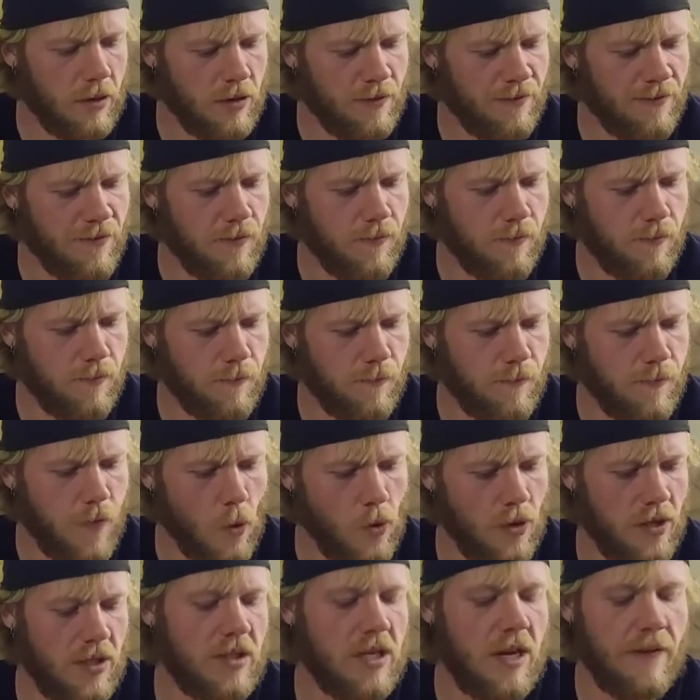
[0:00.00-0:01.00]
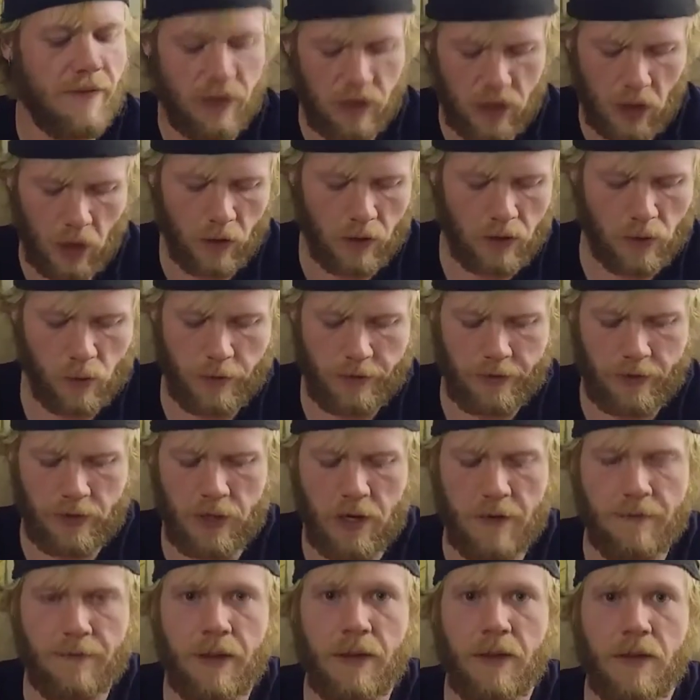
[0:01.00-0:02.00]
There's $47 worth of
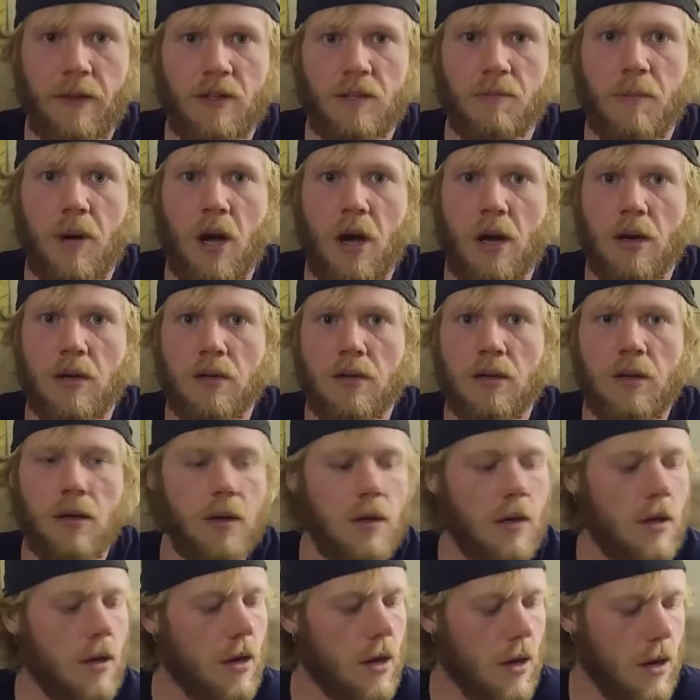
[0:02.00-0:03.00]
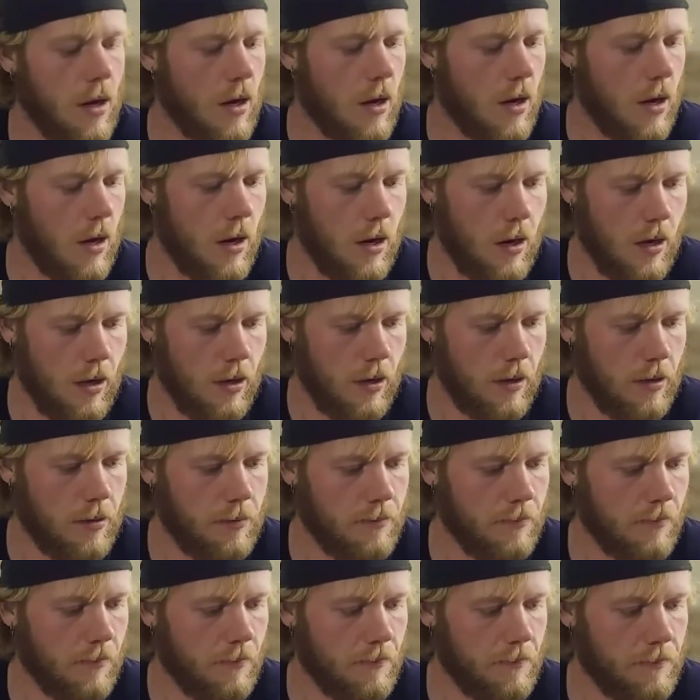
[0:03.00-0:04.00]
stuff in this box,
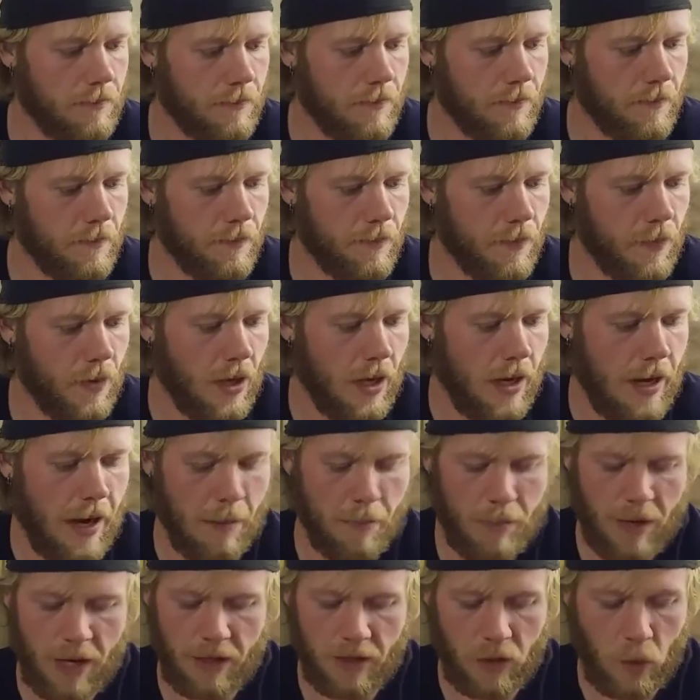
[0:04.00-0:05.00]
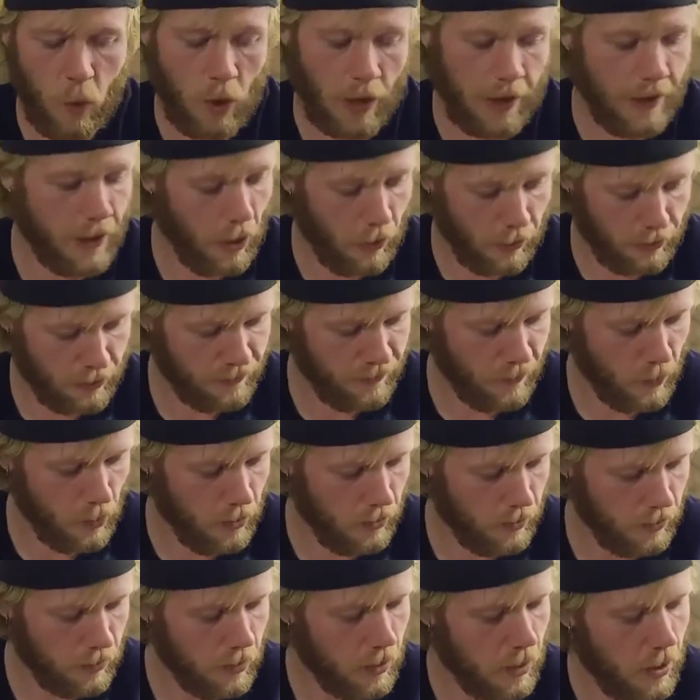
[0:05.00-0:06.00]
and I paid $20
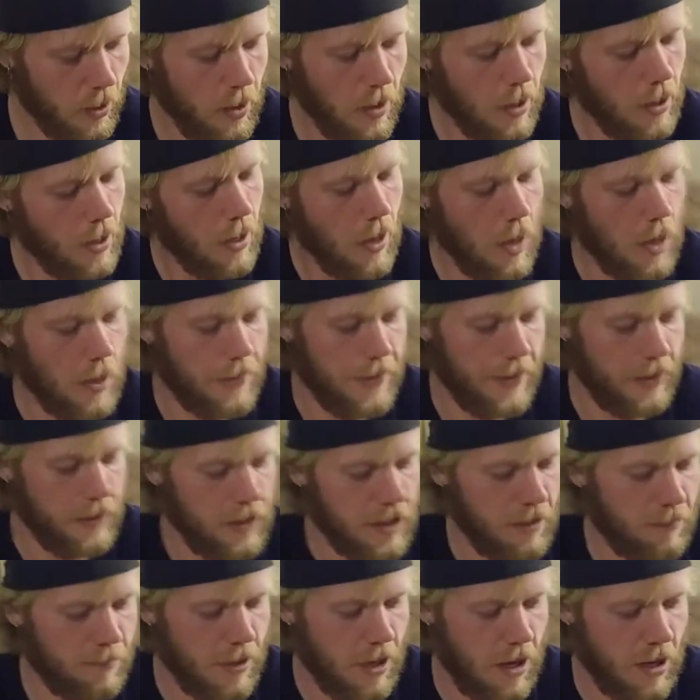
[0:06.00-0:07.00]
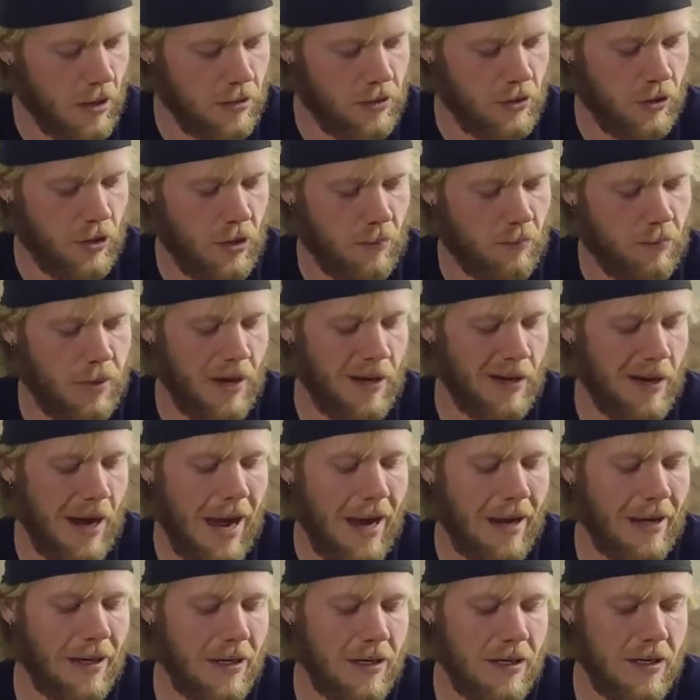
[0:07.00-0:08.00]
for it. The elite box, you can pay
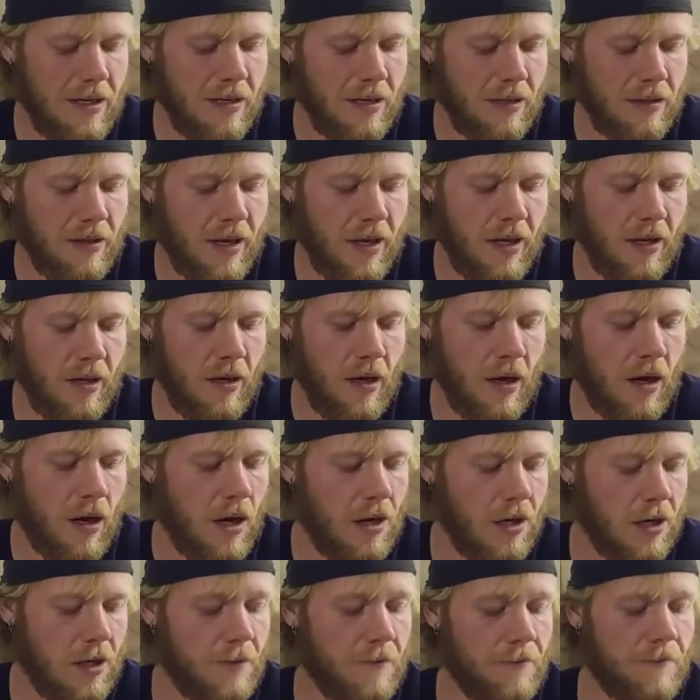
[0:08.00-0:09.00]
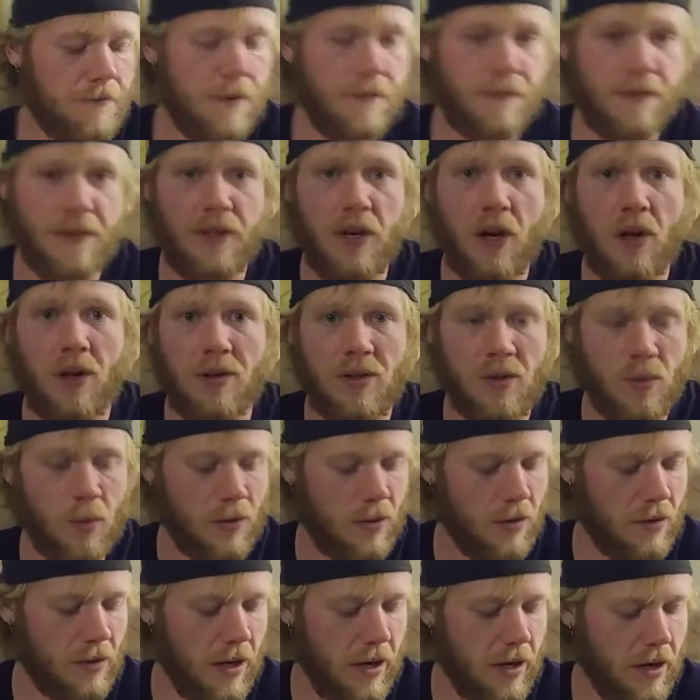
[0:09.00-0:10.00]
$90 and get $150
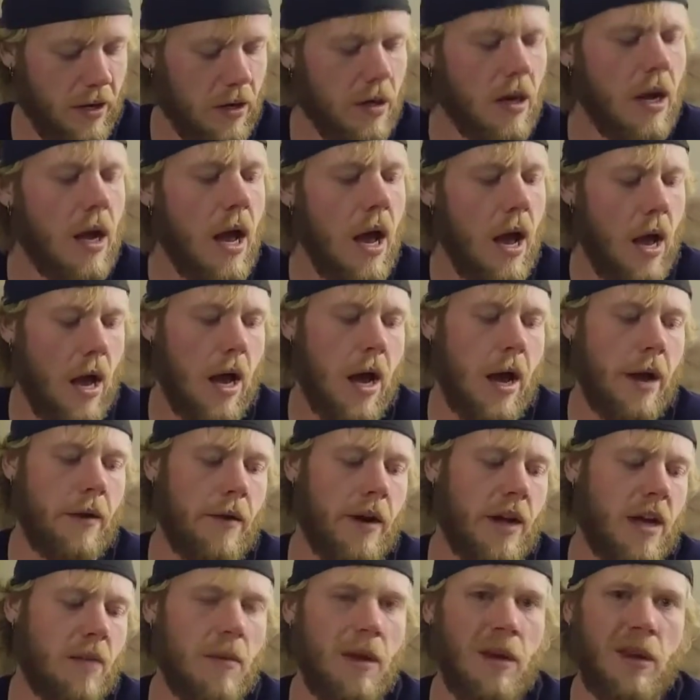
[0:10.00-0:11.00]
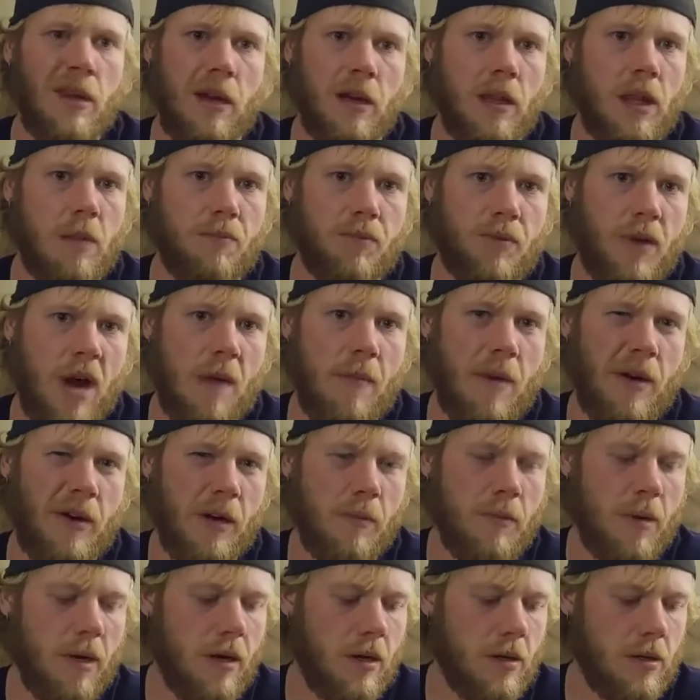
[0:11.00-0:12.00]
worth of gear. I recommend getting the
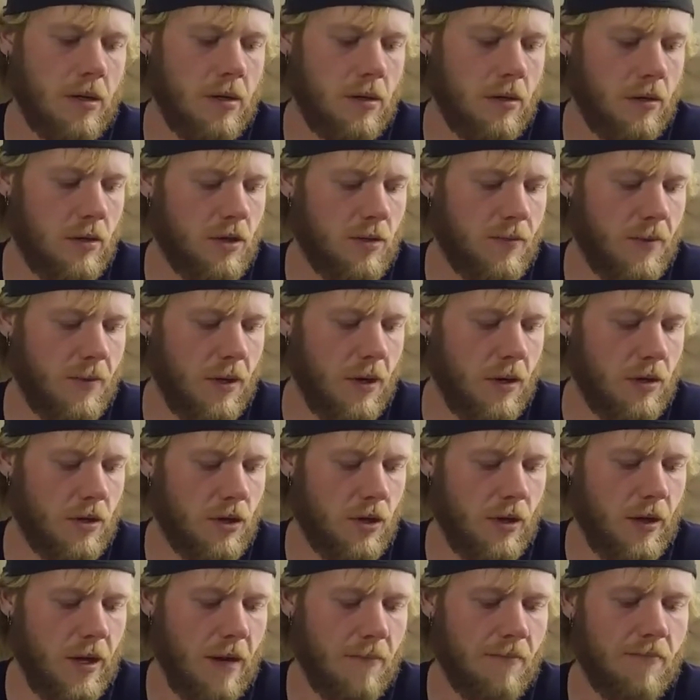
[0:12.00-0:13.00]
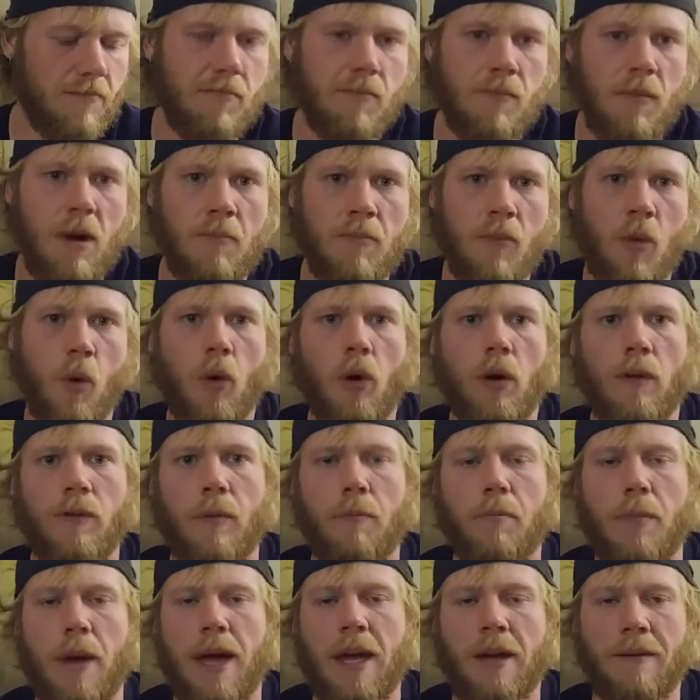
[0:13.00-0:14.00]
primary box just because you get more
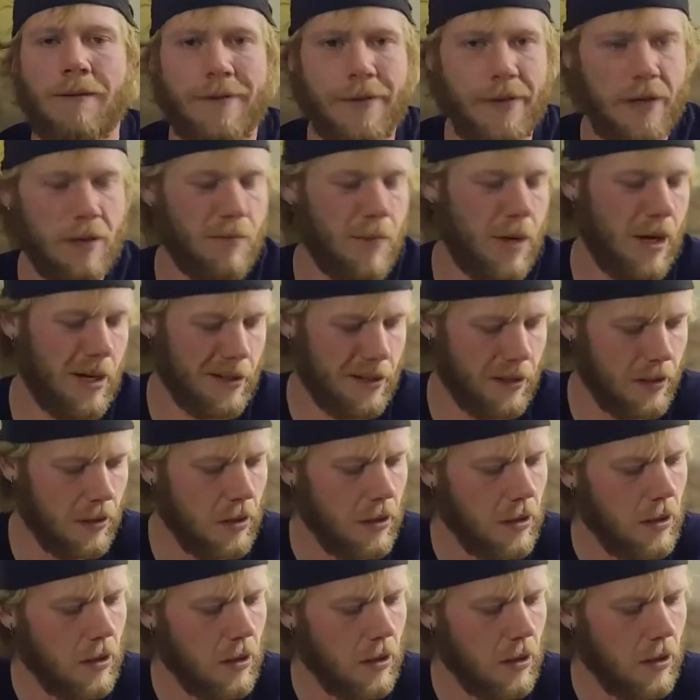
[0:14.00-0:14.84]
of a bang for your buck.